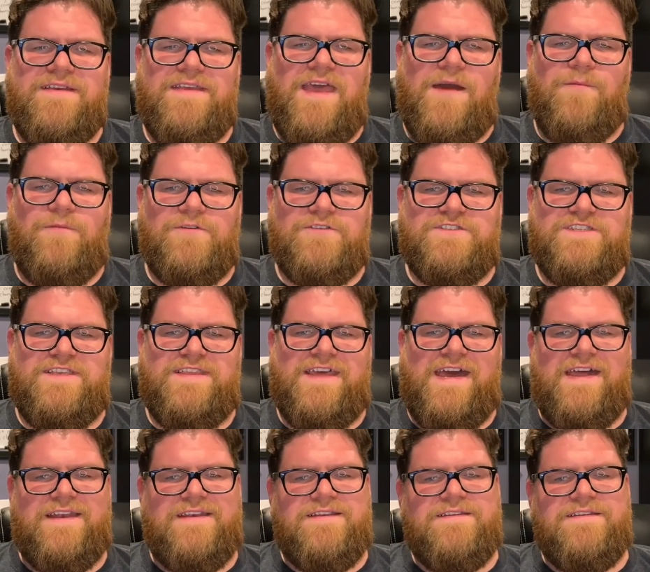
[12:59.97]
And we'll see
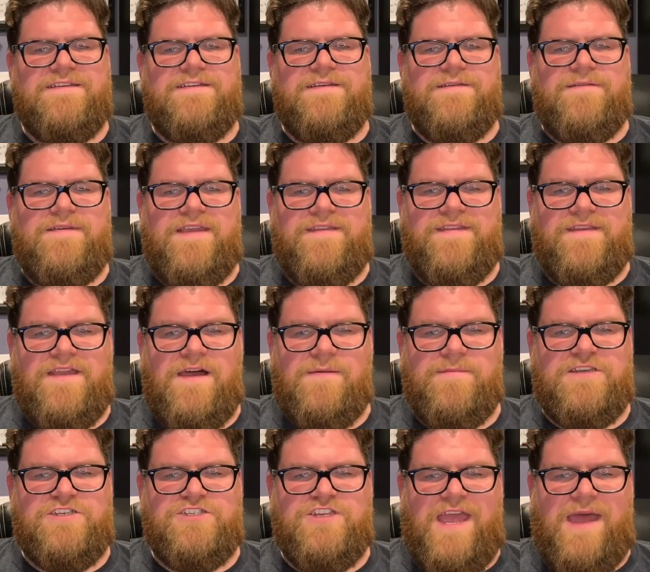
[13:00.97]
that in the
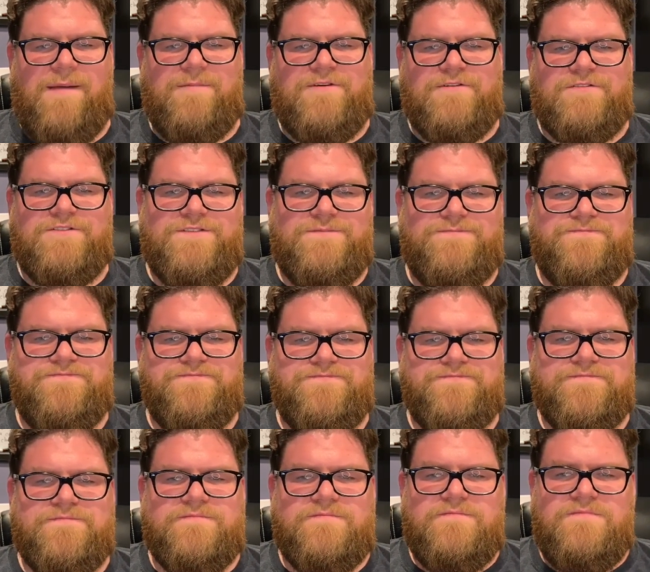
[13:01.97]
coming chapters.
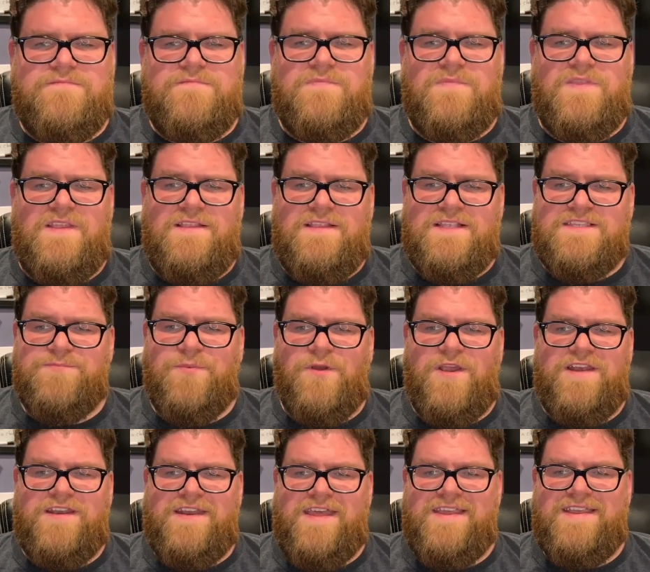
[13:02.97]
Let's
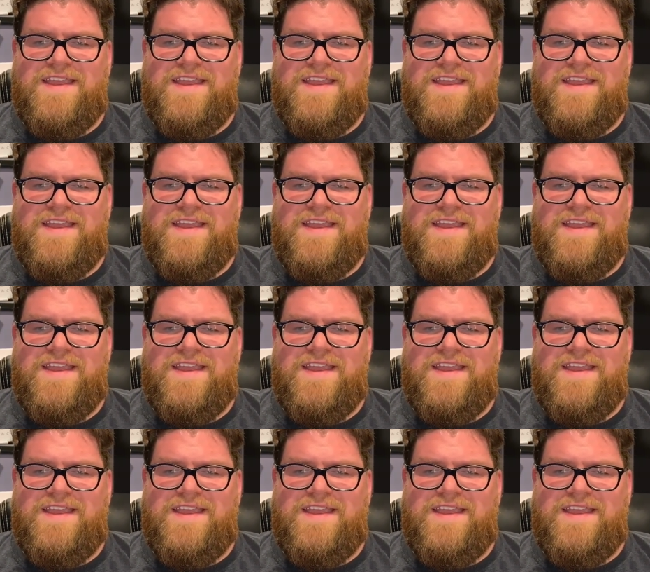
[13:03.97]
pray today.